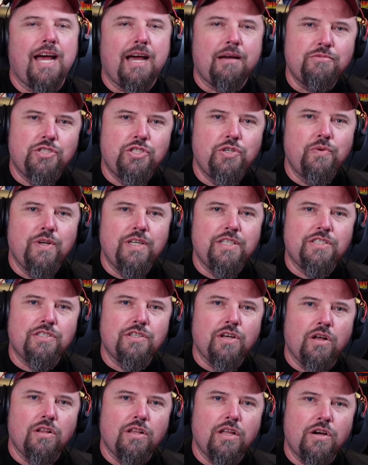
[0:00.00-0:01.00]
I'm Chewy
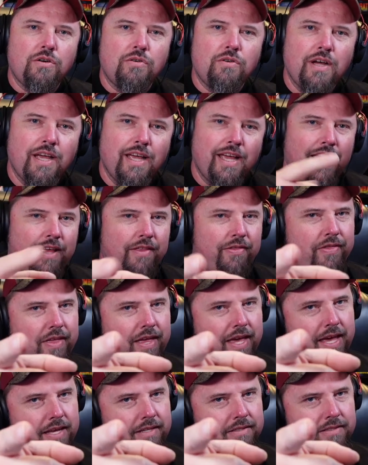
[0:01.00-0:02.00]
Solo, and
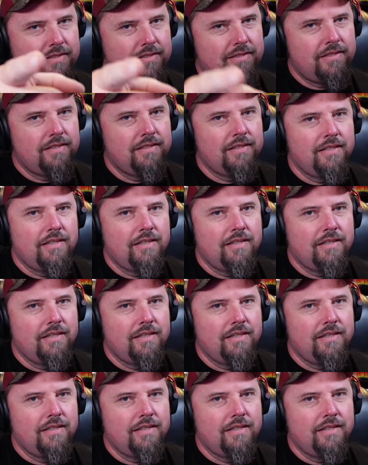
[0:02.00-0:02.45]
this